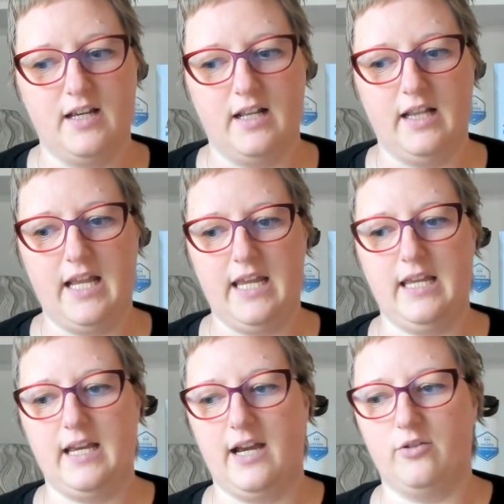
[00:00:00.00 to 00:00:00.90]

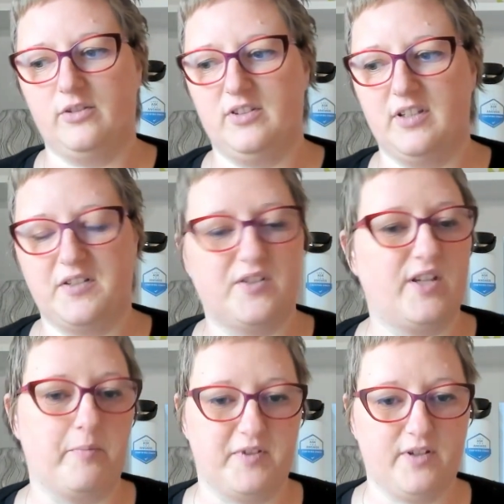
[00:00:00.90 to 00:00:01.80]
laying out the
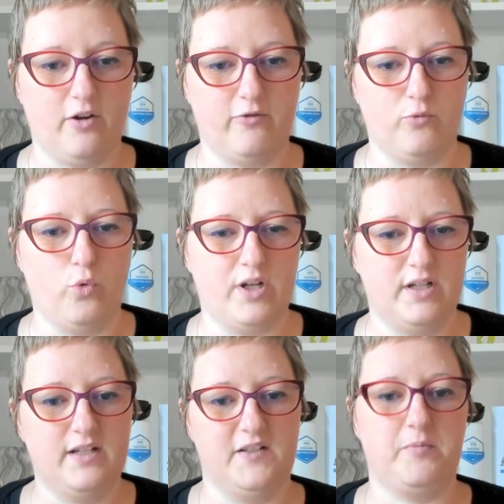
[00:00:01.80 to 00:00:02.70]
steps of what
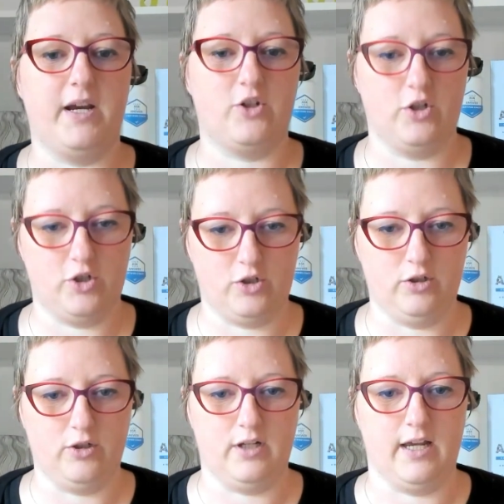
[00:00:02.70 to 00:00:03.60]
an inspection should
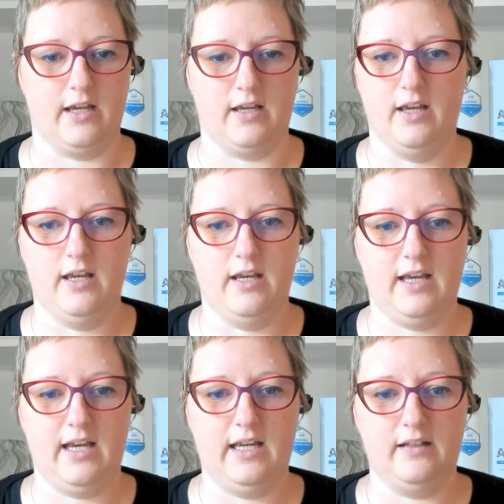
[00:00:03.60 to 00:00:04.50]
look like
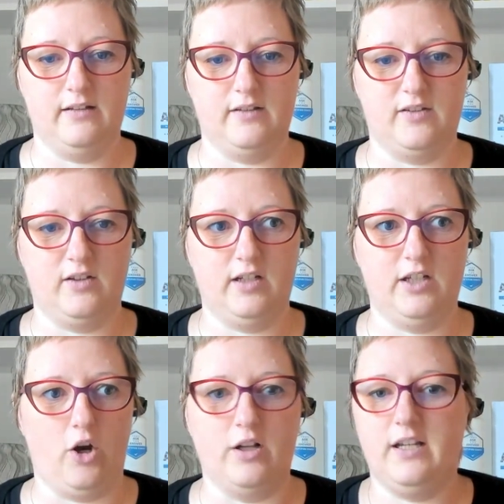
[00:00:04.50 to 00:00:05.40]
and
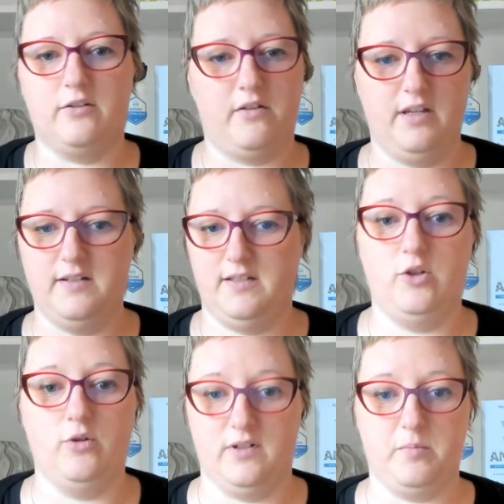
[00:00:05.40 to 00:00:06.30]
all the other things that
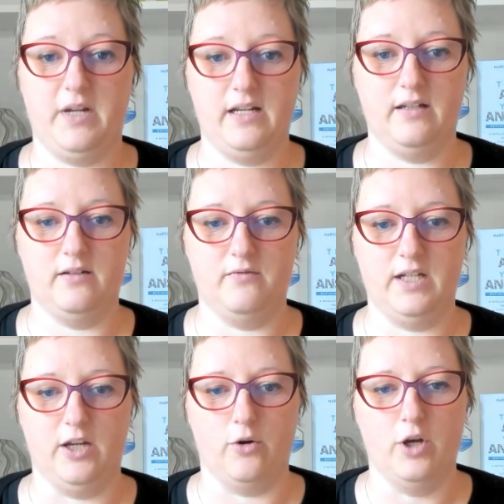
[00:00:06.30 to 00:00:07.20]
you explain in the
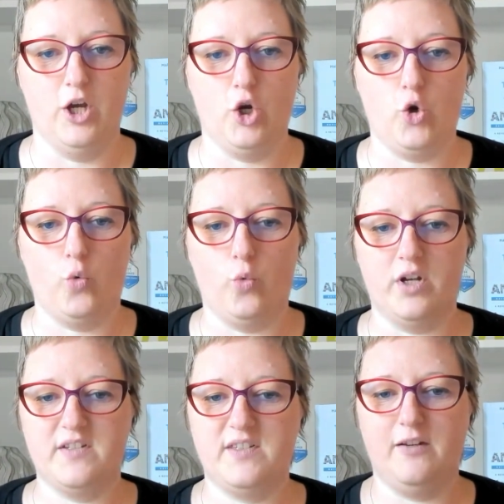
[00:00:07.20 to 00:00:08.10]
video? What
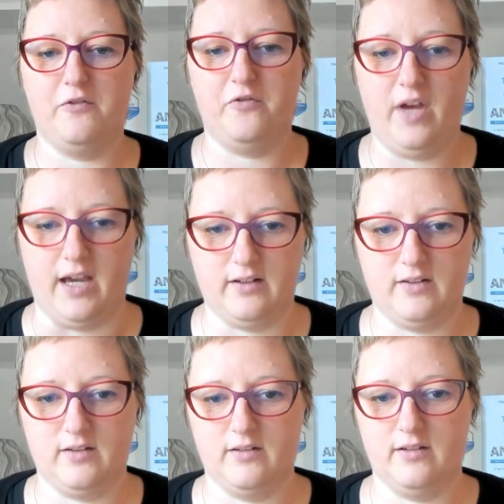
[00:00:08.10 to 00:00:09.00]
is the
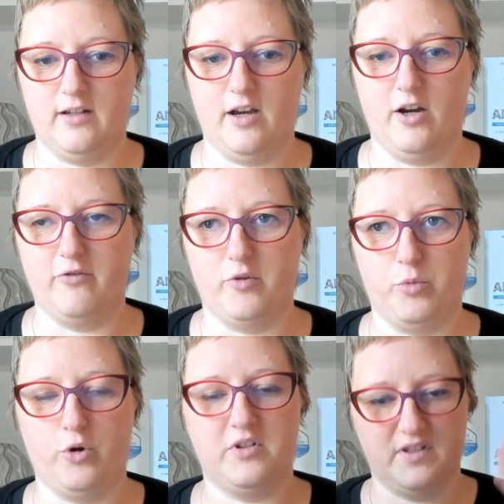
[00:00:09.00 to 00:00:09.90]
effect of a
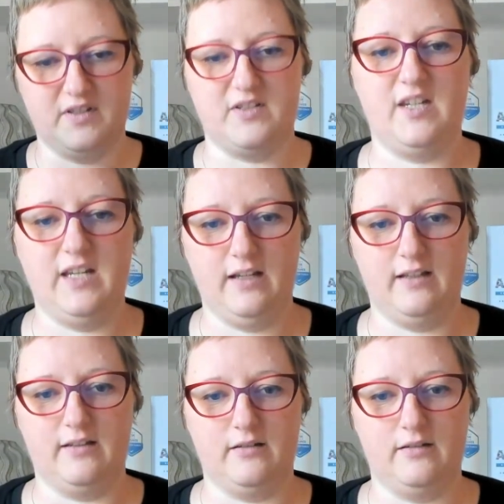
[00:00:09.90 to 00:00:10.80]
person
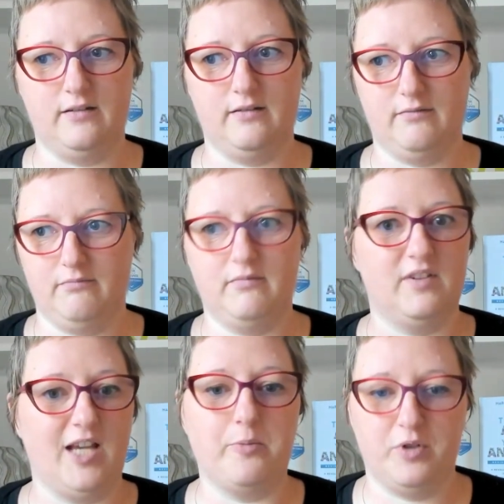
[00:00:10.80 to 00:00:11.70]
seeing
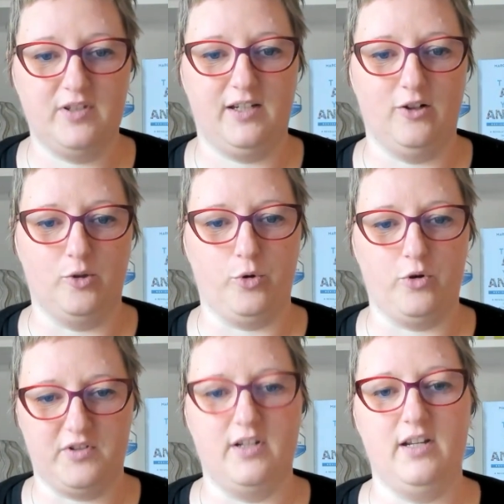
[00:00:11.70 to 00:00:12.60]
that particular
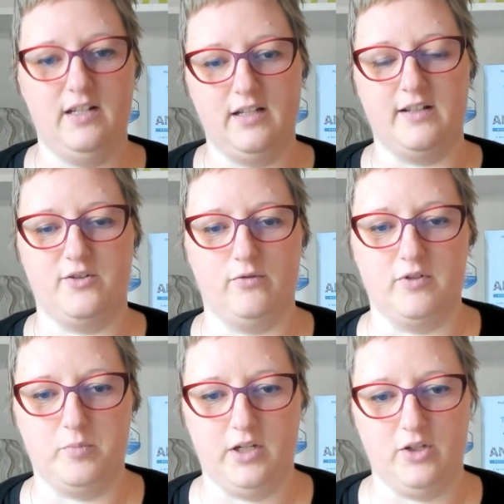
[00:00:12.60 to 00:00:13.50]
person in that
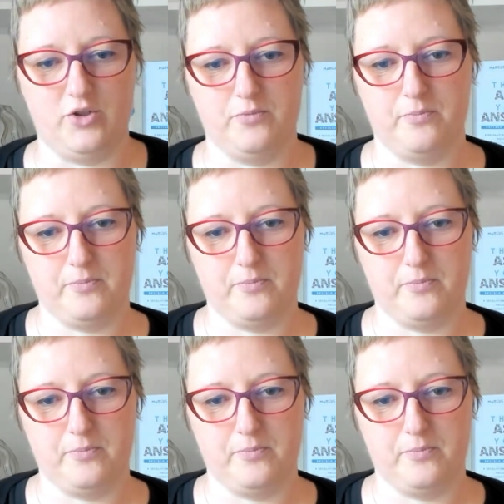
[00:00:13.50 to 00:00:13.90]
service page?